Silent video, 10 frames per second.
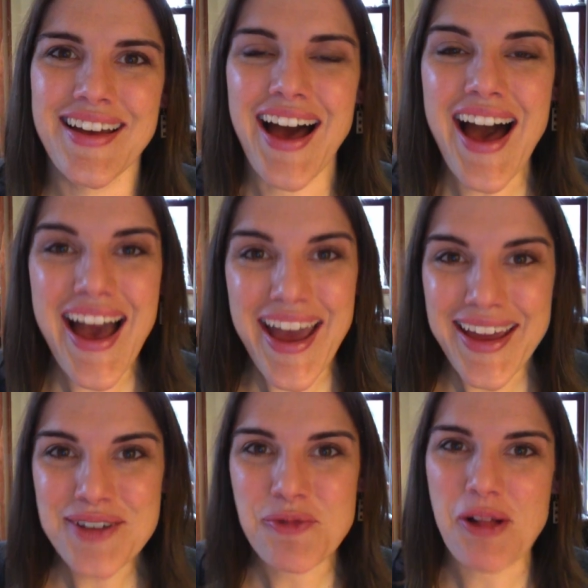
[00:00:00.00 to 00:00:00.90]

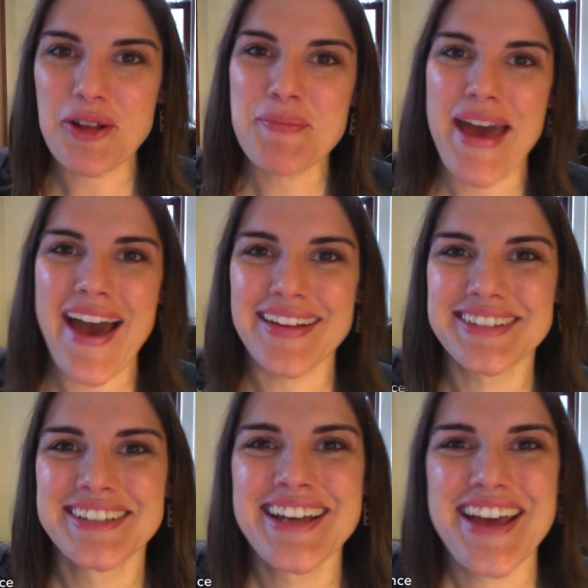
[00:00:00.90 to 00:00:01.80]
Hi, welcome
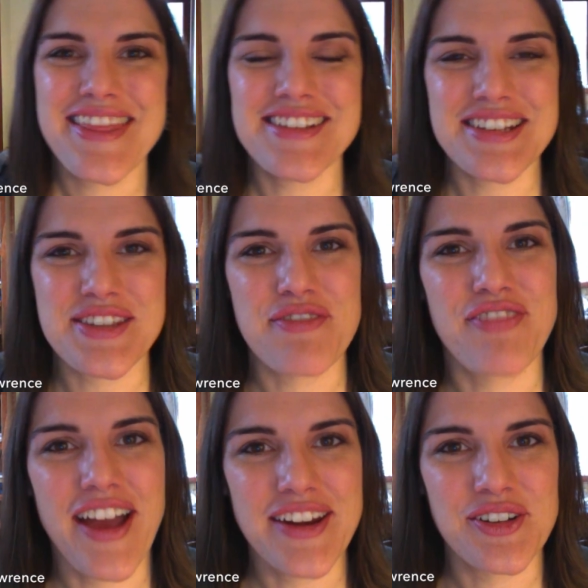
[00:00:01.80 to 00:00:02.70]
back. This is the
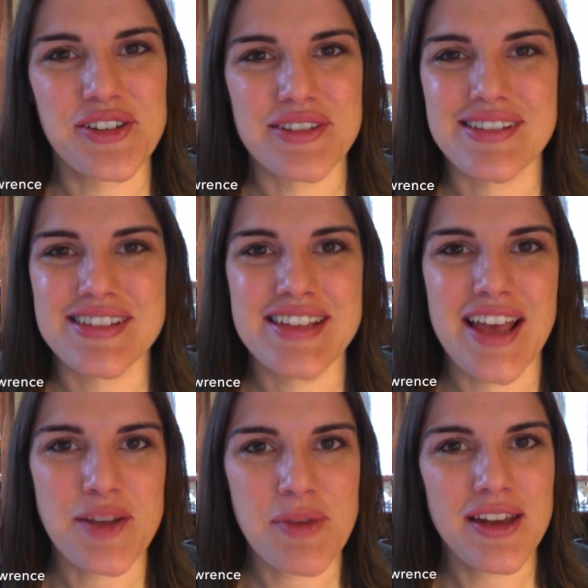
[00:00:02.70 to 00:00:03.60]
final
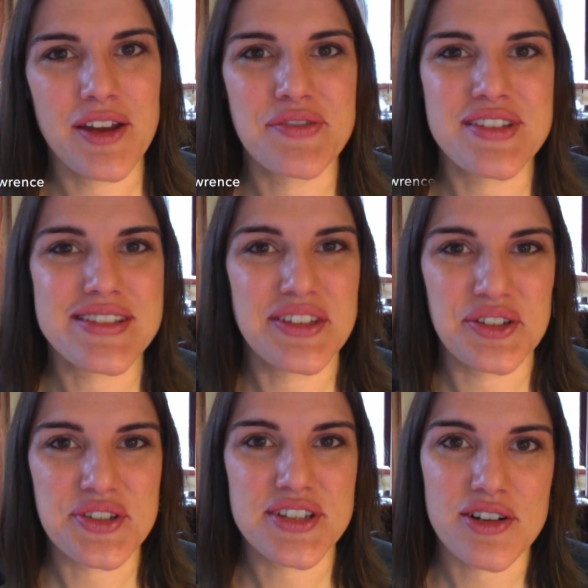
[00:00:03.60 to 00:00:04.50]
segment of this
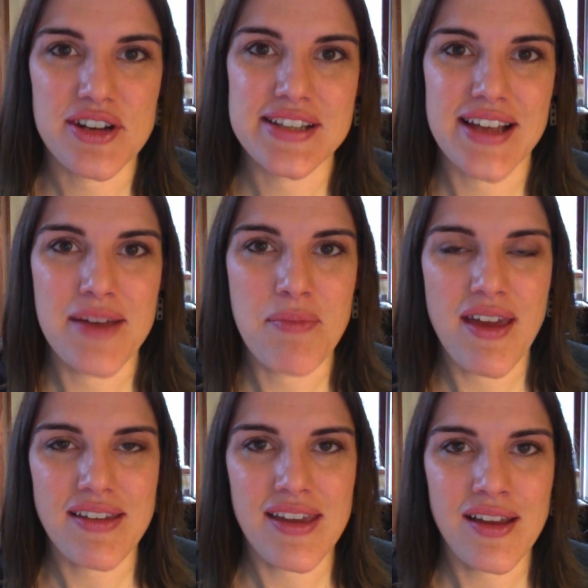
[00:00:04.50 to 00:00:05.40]
little series I'm
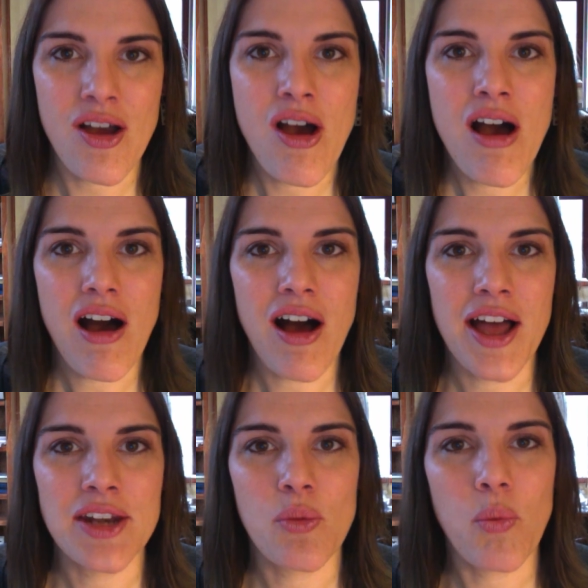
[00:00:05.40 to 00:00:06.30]
making
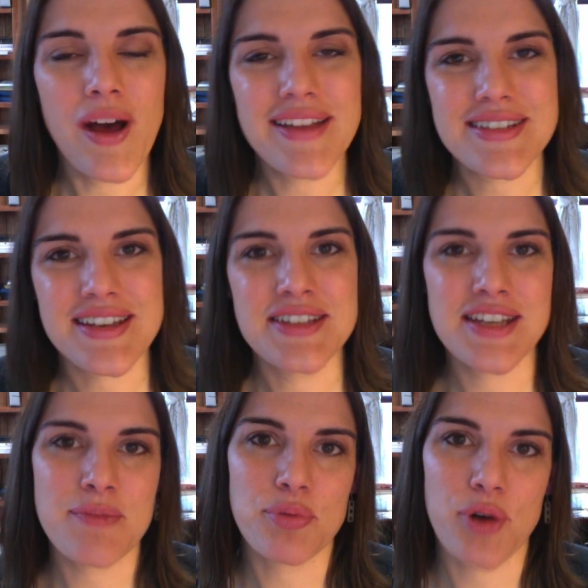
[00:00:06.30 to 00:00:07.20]
on what
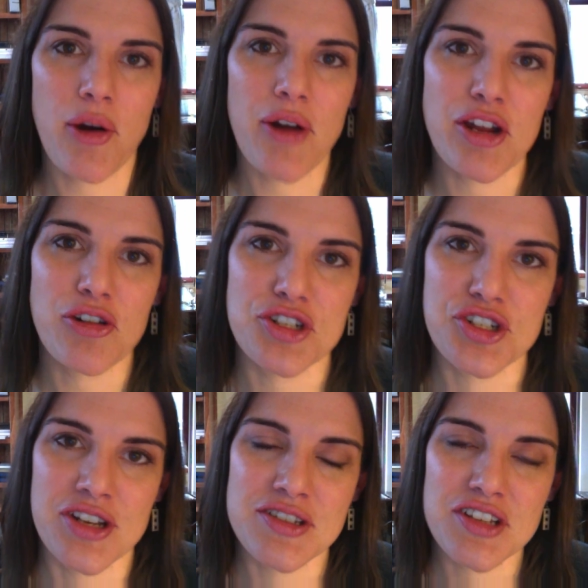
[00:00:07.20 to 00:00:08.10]
contemporary
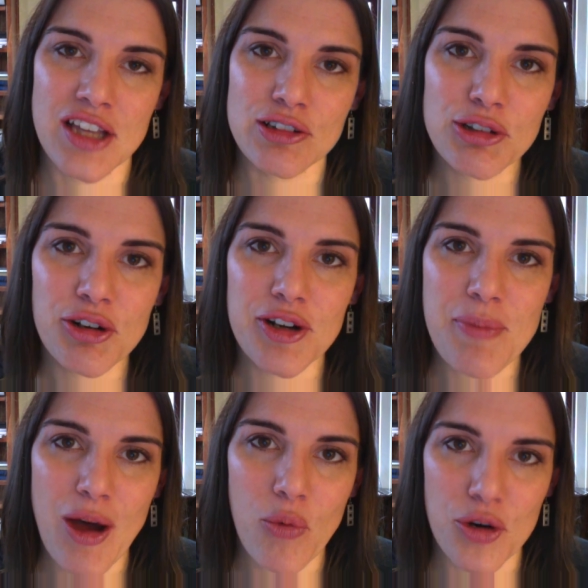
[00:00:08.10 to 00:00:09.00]
Christians can learn
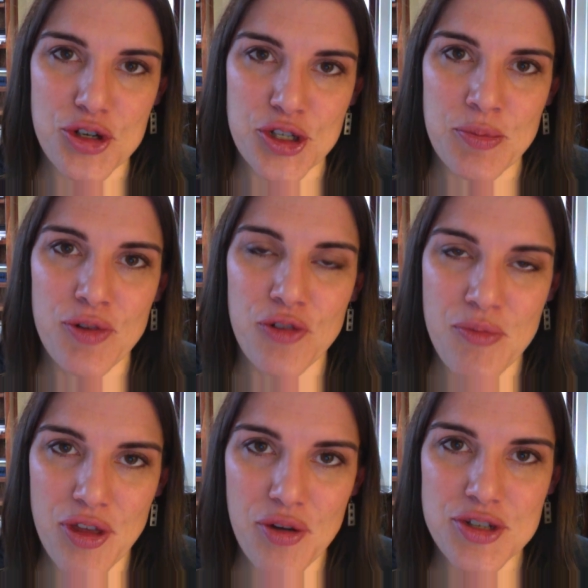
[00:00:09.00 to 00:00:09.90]
about worship
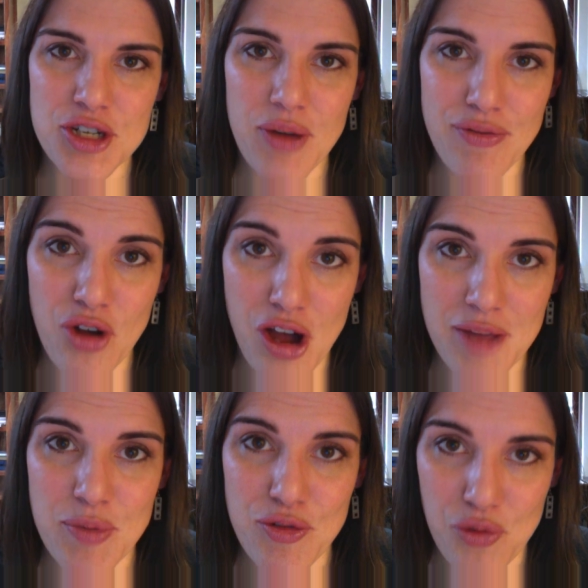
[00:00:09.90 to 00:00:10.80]
from those who have
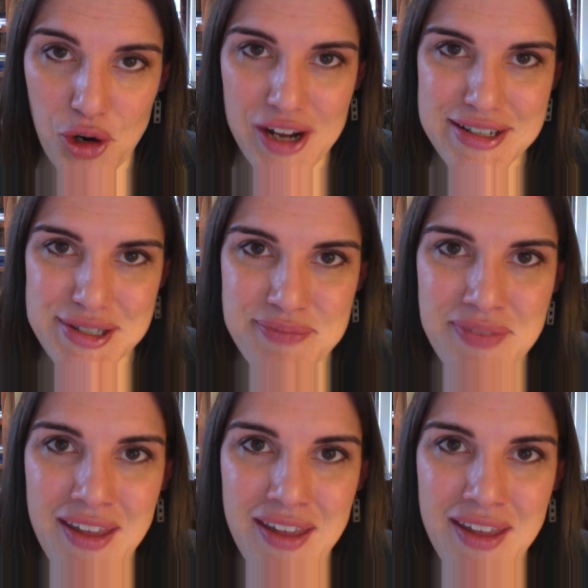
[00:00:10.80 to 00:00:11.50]
gone before us.